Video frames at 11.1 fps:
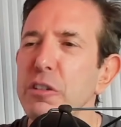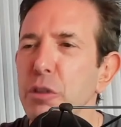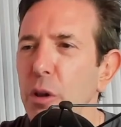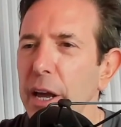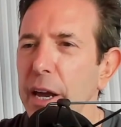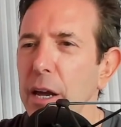
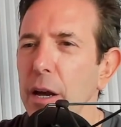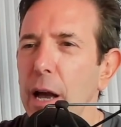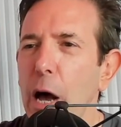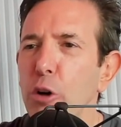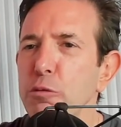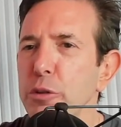like,
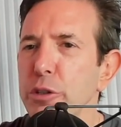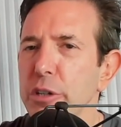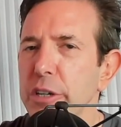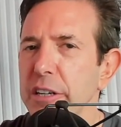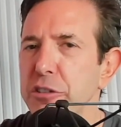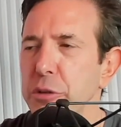how old were your
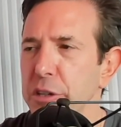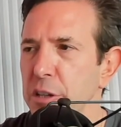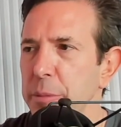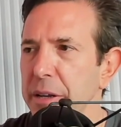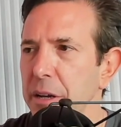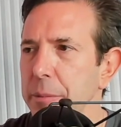kids during the pandemic?